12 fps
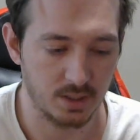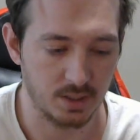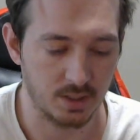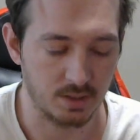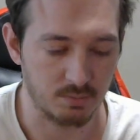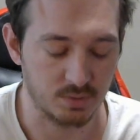
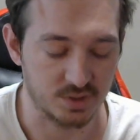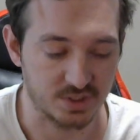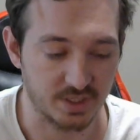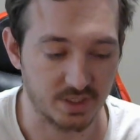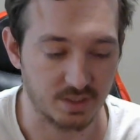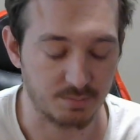Eh, which
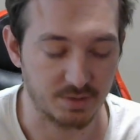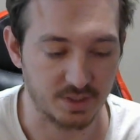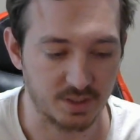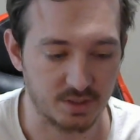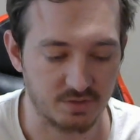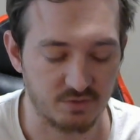ended up
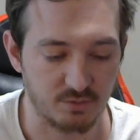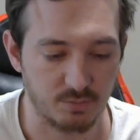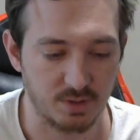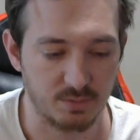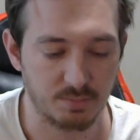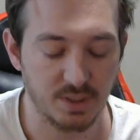leading to
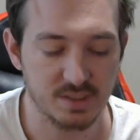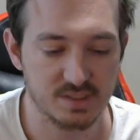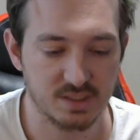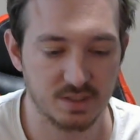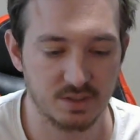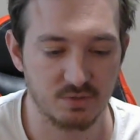me
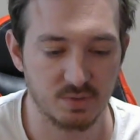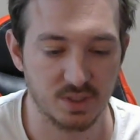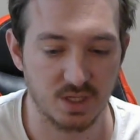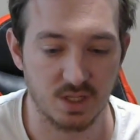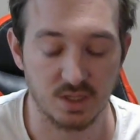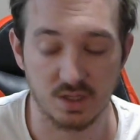basically doing
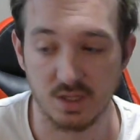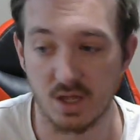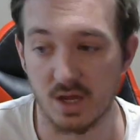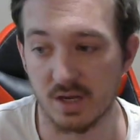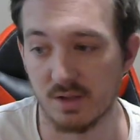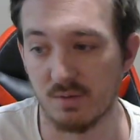a
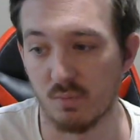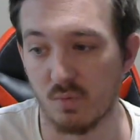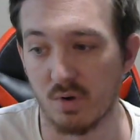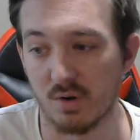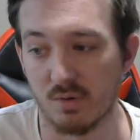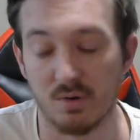lot in
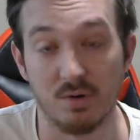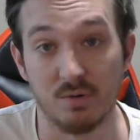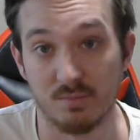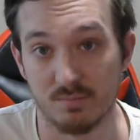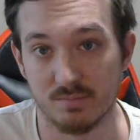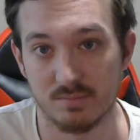one room
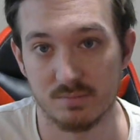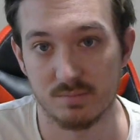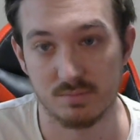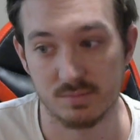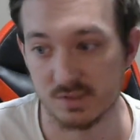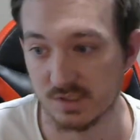
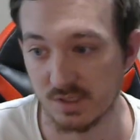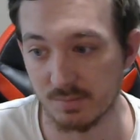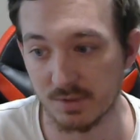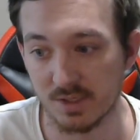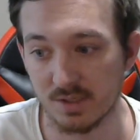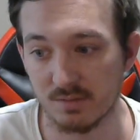
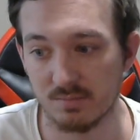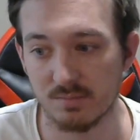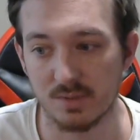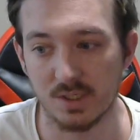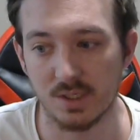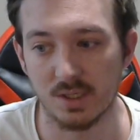sleeping,
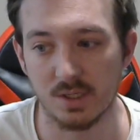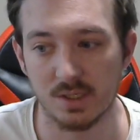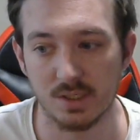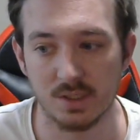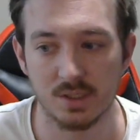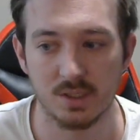
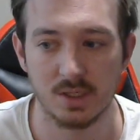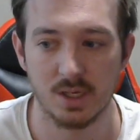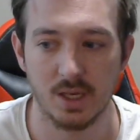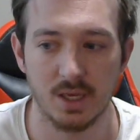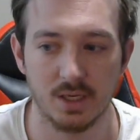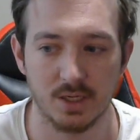eating,
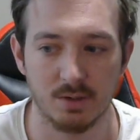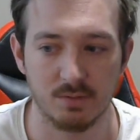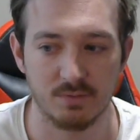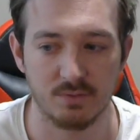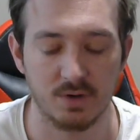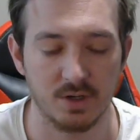hanging out
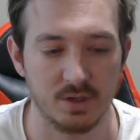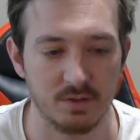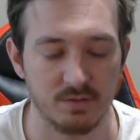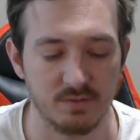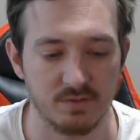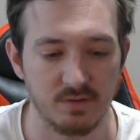with
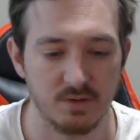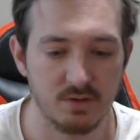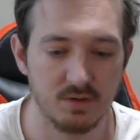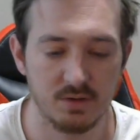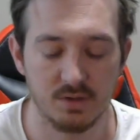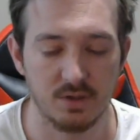friends,
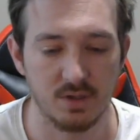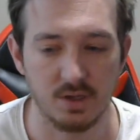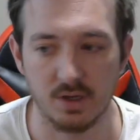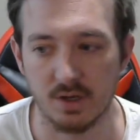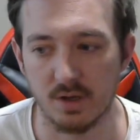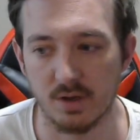
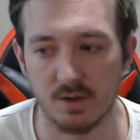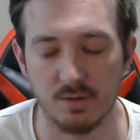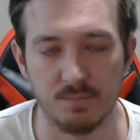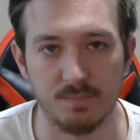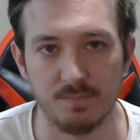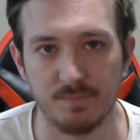
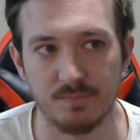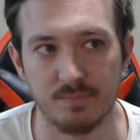um,